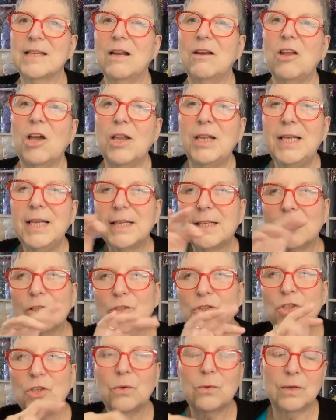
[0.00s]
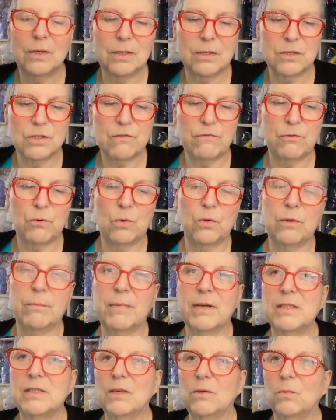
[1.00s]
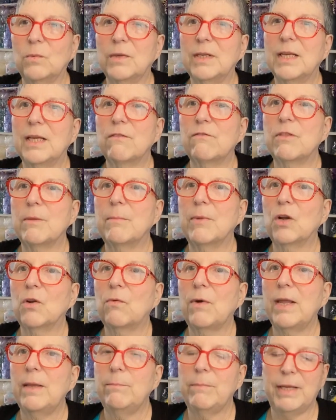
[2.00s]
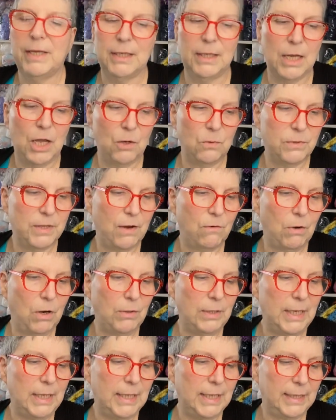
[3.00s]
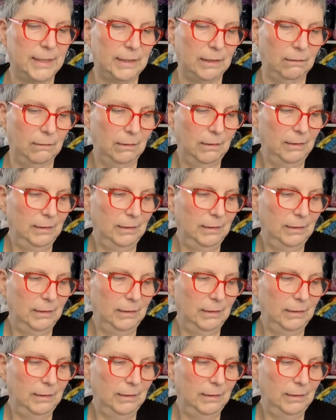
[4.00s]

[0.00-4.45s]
I like little chocolates for them. I don't want to give them a great big load. They're only little,